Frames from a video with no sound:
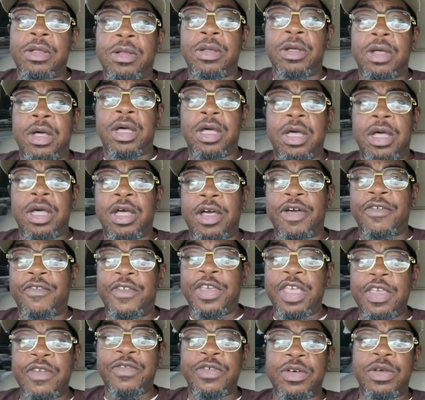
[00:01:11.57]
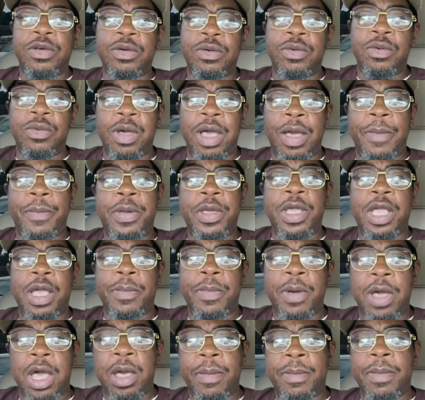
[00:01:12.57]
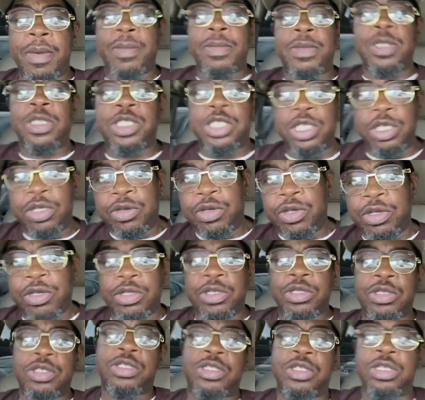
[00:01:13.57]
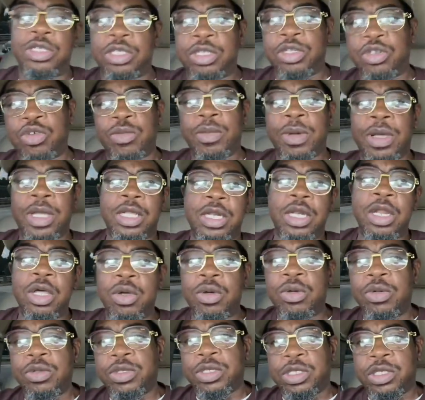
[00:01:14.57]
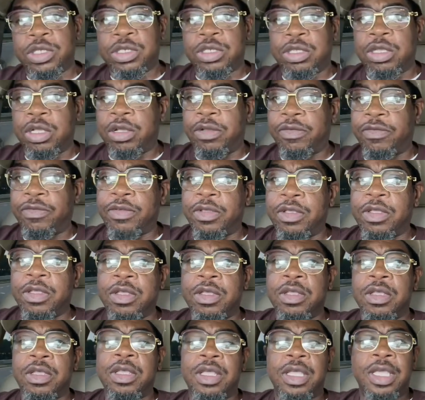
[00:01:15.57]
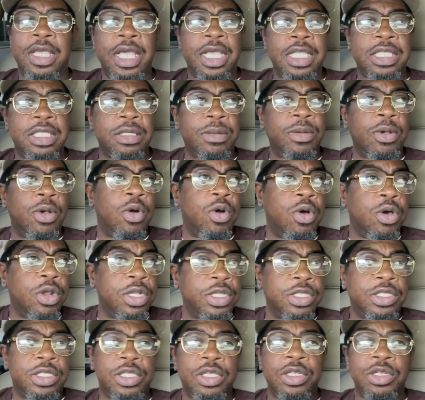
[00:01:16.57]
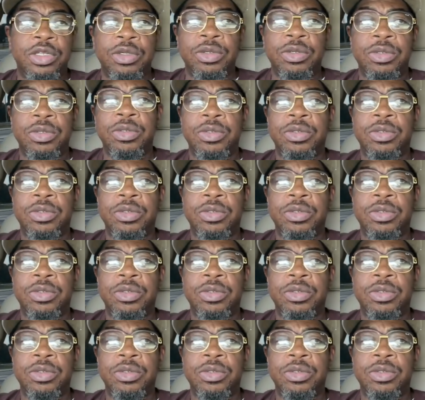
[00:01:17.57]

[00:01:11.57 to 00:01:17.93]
uh, Aviva where I pick up all my materials to do my clothes and stuff. Got some orders to do.